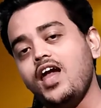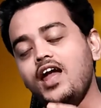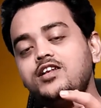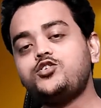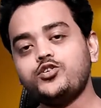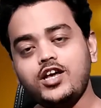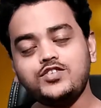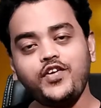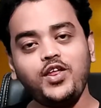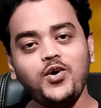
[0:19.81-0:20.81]
In
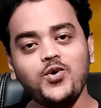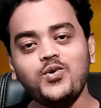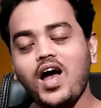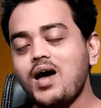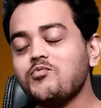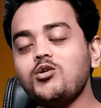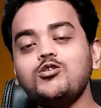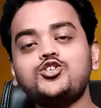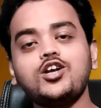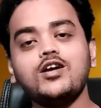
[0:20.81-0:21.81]
today's video, I'm going
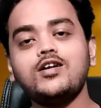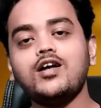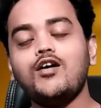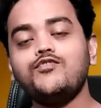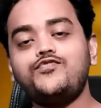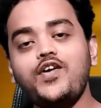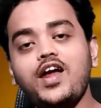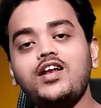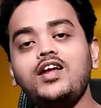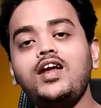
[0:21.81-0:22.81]
to share a
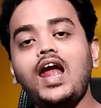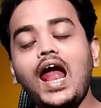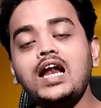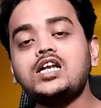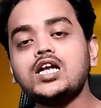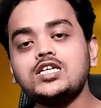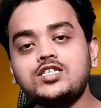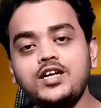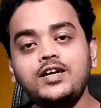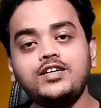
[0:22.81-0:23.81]
very
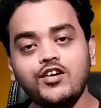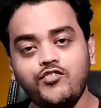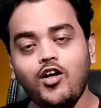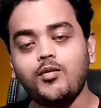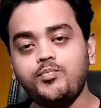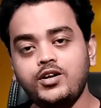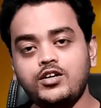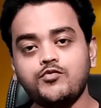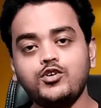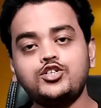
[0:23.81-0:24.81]
interesting
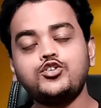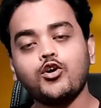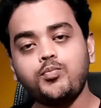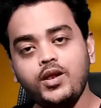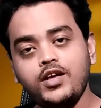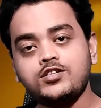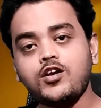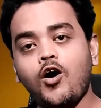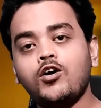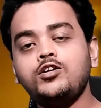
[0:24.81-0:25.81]
development which took
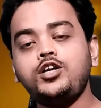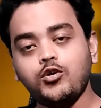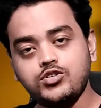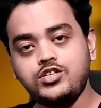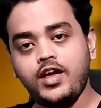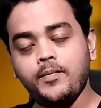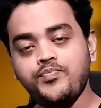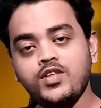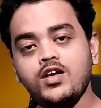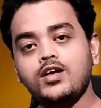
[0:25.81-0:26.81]
place on
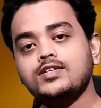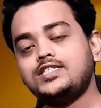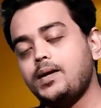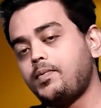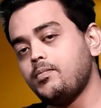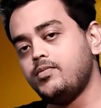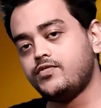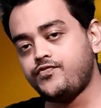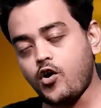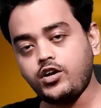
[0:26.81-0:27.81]
Tuesday,
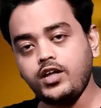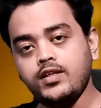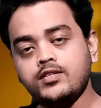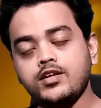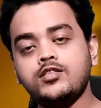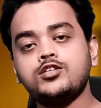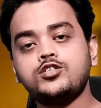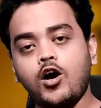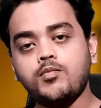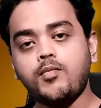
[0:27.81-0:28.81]
September 14th in the
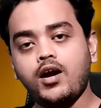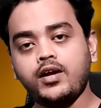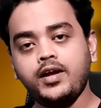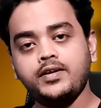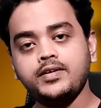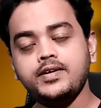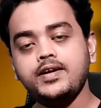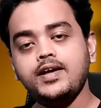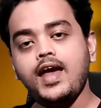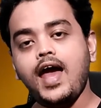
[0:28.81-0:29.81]
stock market.
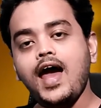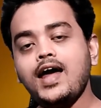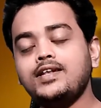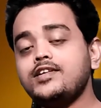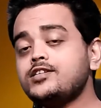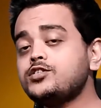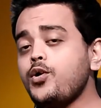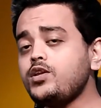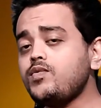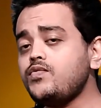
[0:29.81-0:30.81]
And this is
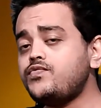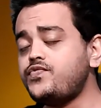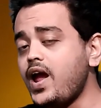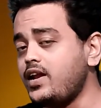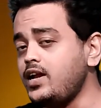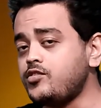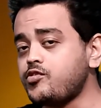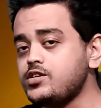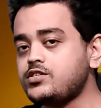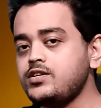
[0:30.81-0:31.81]
going to be very
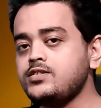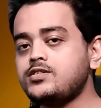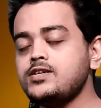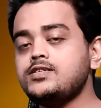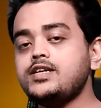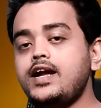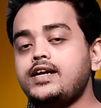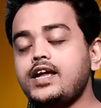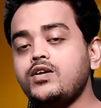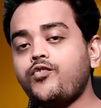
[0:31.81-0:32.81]
interesting since
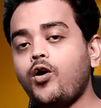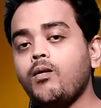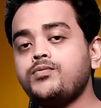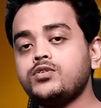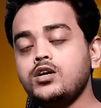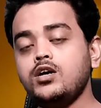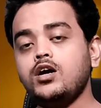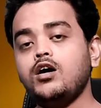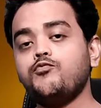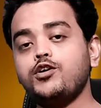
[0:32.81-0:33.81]
it involves
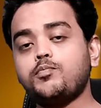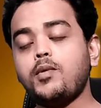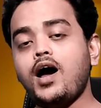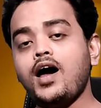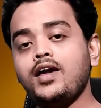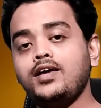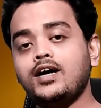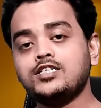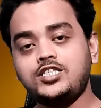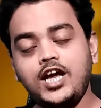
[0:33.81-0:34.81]
with
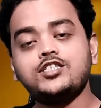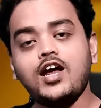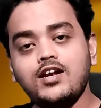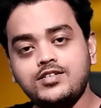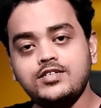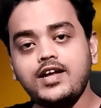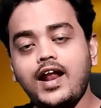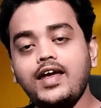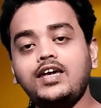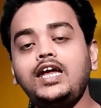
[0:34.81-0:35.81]
my stage analysis
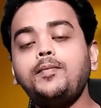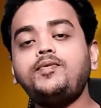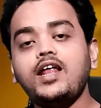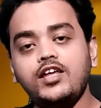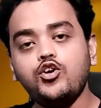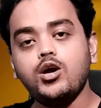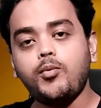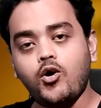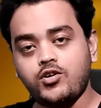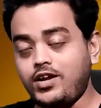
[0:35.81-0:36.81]
that I keep telling you
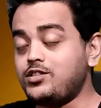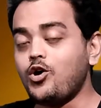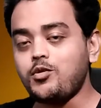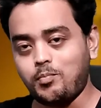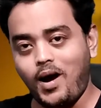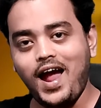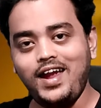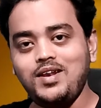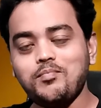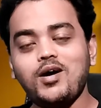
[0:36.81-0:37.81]
about, right? Not
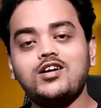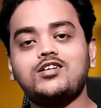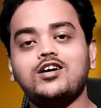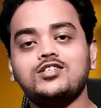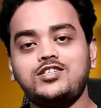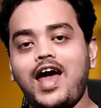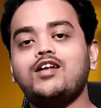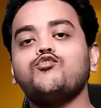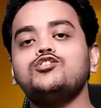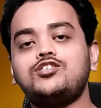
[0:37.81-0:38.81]
mine, but
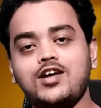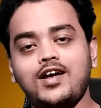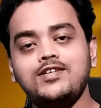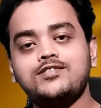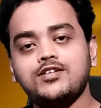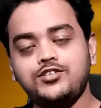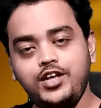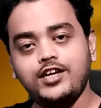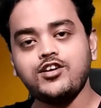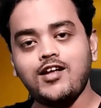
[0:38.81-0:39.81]
Steinman Stein's
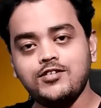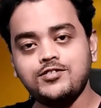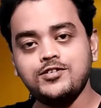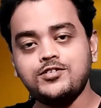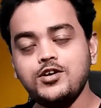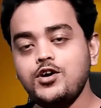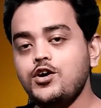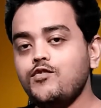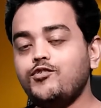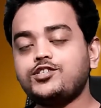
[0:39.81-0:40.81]
stage analysis,
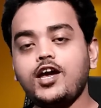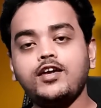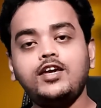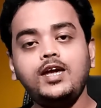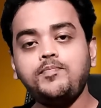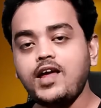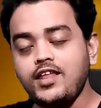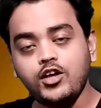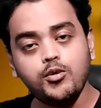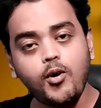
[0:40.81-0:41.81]
which I keep
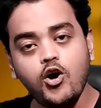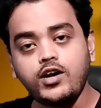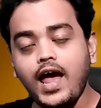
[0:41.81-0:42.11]
telling you about.